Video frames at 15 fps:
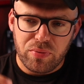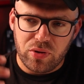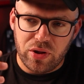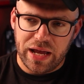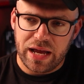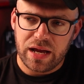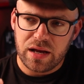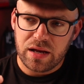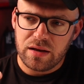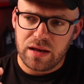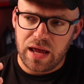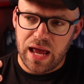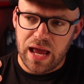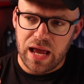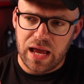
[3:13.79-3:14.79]
plan
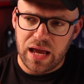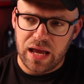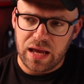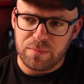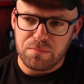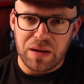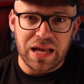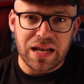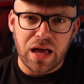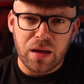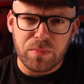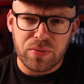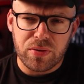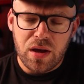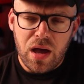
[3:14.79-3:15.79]
a
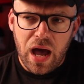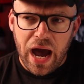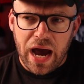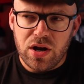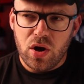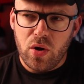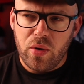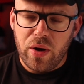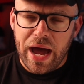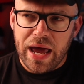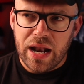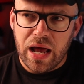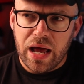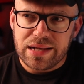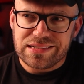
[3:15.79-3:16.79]
meetup. I know
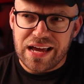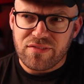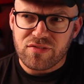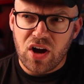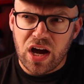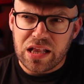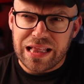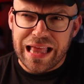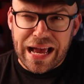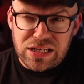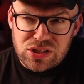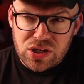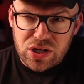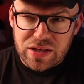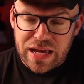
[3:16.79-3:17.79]
at DEFCON
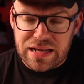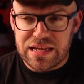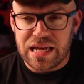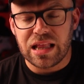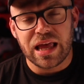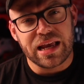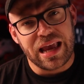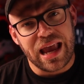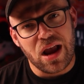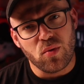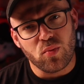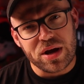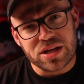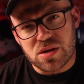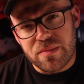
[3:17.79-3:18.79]
last year they did like a
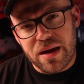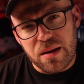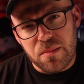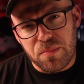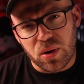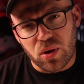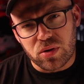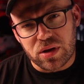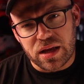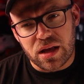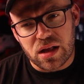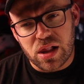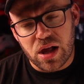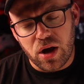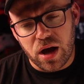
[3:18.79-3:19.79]
resume
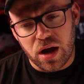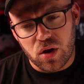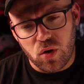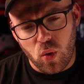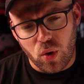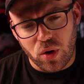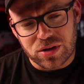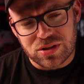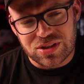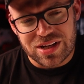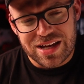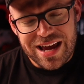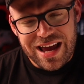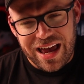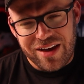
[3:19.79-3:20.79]
building course.
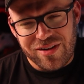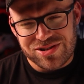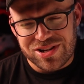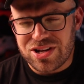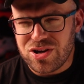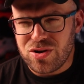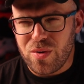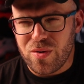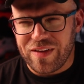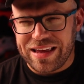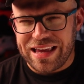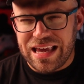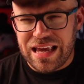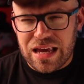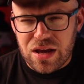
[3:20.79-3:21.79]
It was something to do with
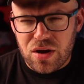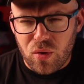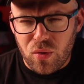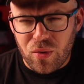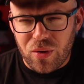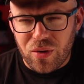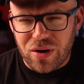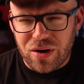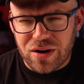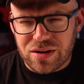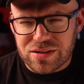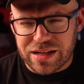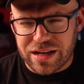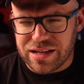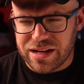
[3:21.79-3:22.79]
like
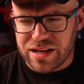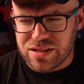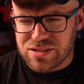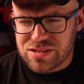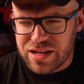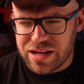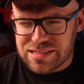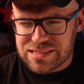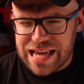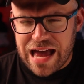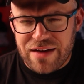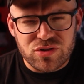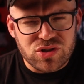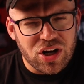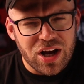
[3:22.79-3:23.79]
Igor's, like a
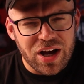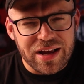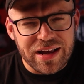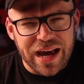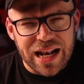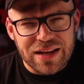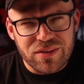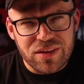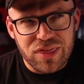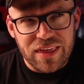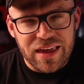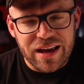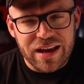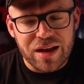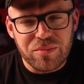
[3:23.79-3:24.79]
scavenger hunt kind of a
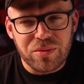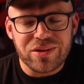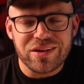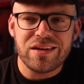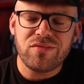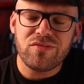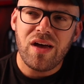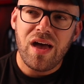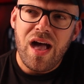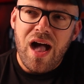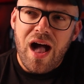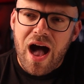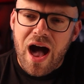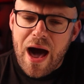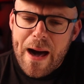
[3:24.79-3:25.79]
thing, I believe.
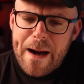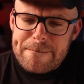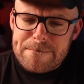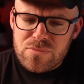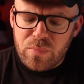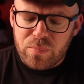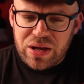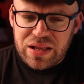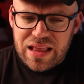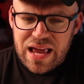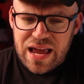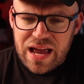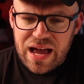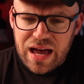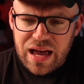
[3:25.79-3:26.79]
But
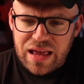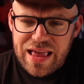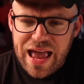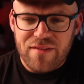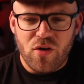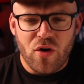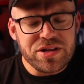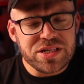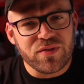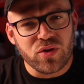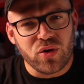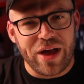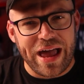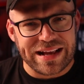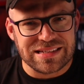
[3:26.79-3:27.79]
they have all these different
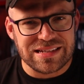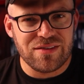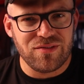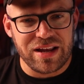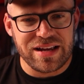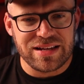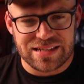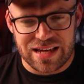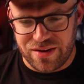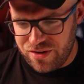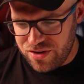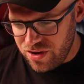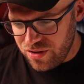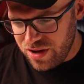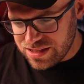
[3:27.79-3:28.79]
little activities that
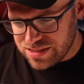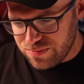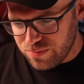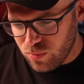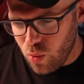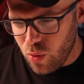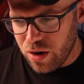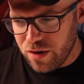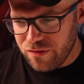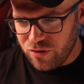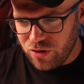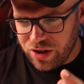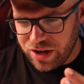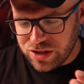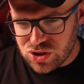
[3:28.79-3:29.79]
it's more
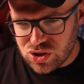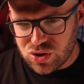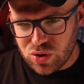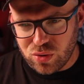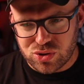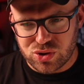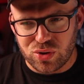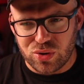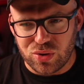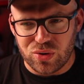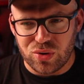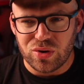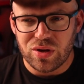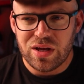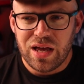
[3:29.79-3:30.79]
for like
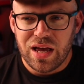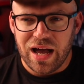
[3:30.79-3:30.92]
social